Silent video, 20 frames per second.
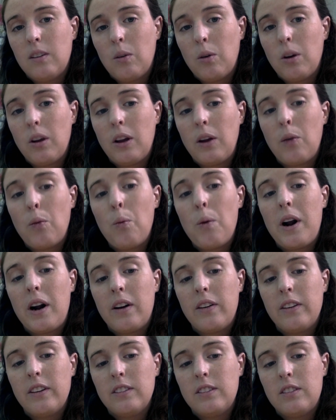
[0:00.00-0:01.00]
or like
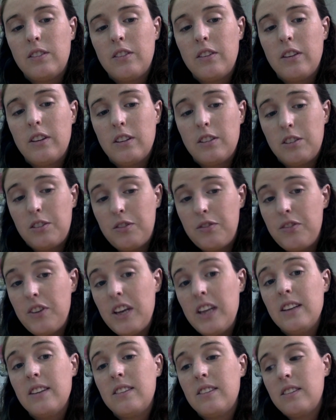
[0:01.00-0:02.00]
where this
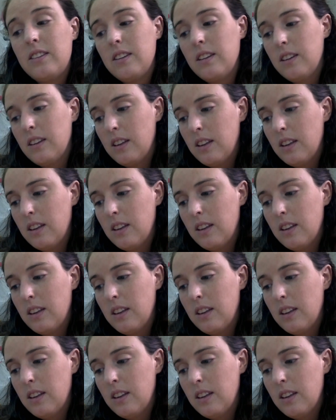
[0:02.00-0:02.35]
fits